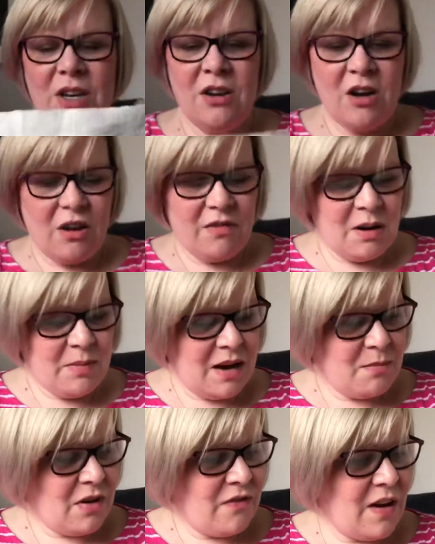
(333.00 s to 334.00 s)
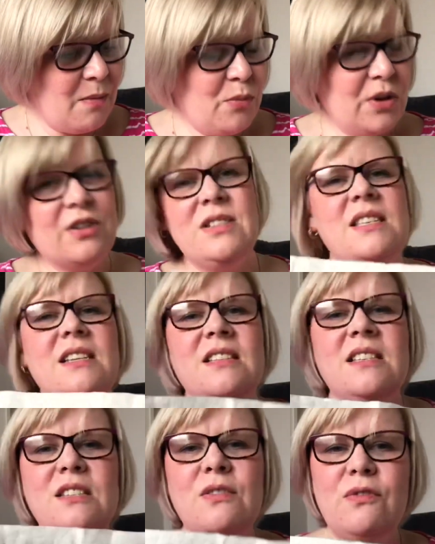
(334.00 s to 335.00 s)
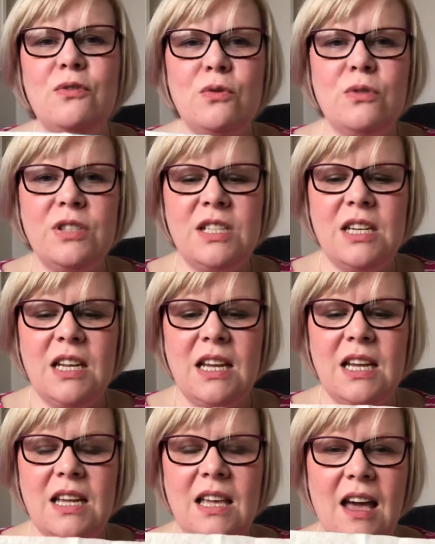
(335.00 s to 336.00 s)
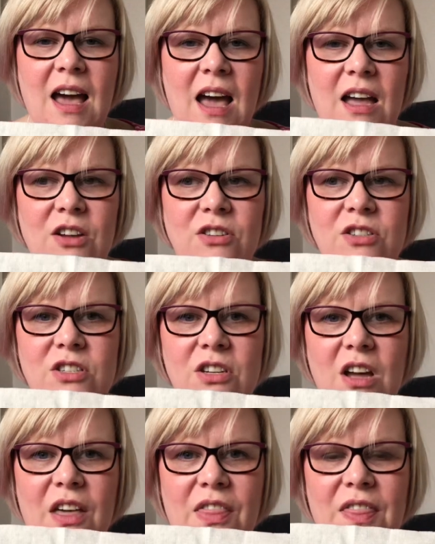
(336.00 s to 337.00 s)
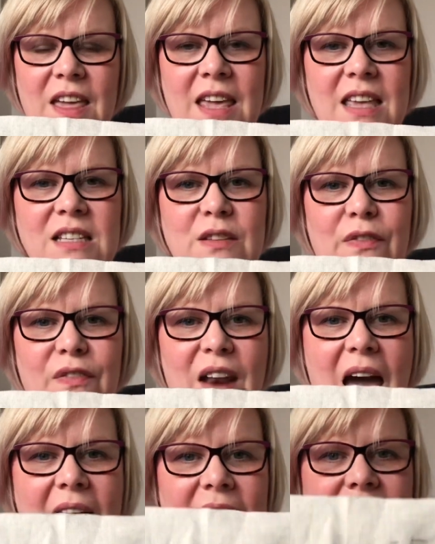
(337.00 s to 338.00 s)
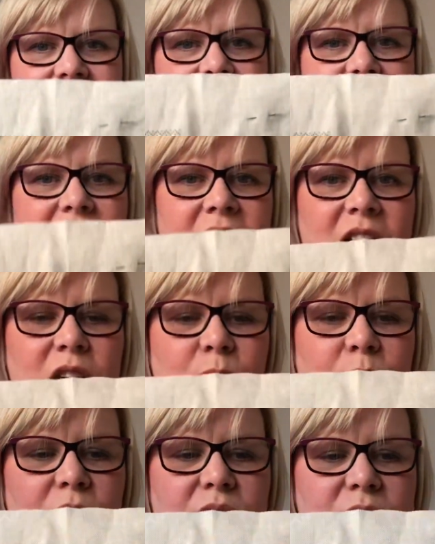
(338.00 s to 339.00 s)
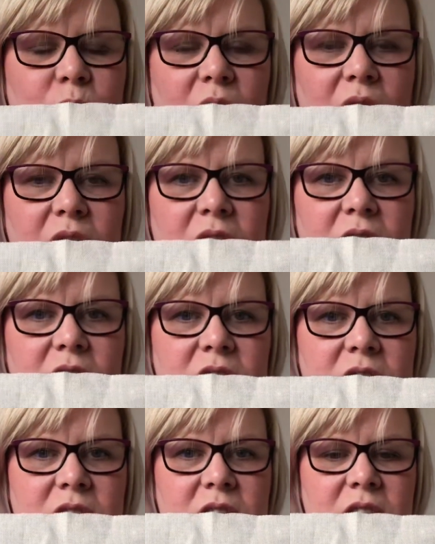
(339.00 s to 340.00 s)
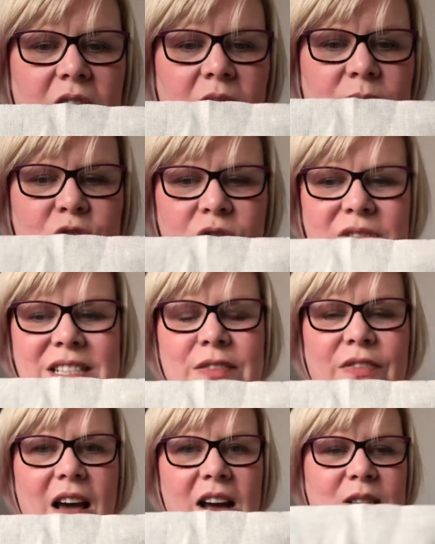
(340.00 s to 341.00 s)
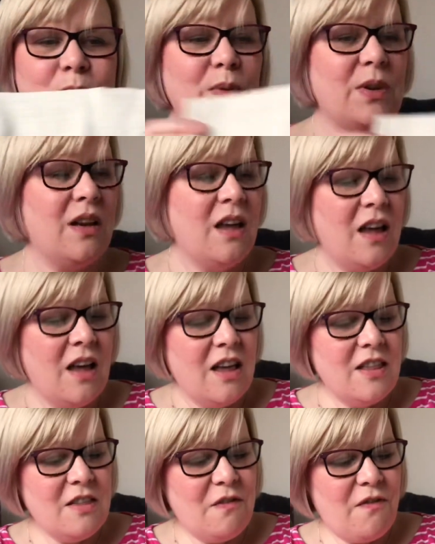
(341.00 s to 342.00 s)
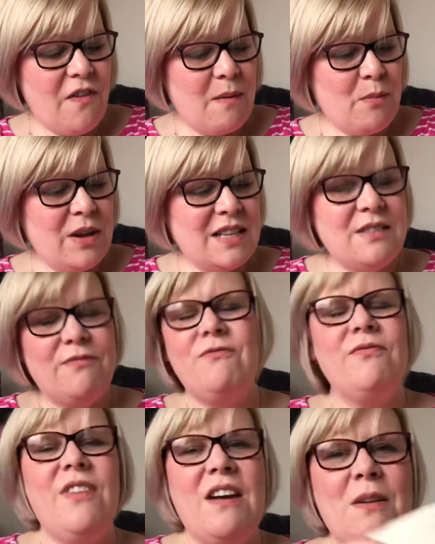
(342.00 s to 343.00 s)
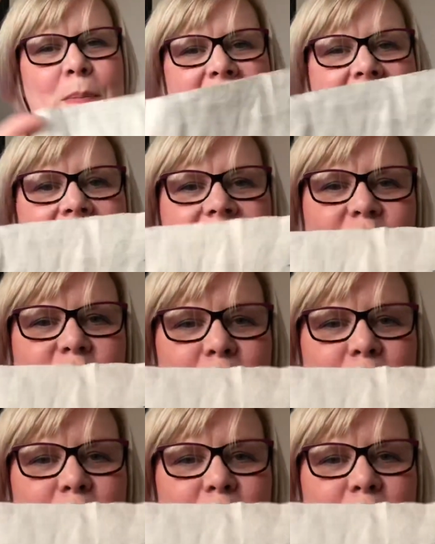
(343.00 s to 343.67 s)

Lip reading: hour about my fabric, because this is 40 count, I think it's Flax by Zweigart. I'm sure it's Flax, but the fabric, it's very pale,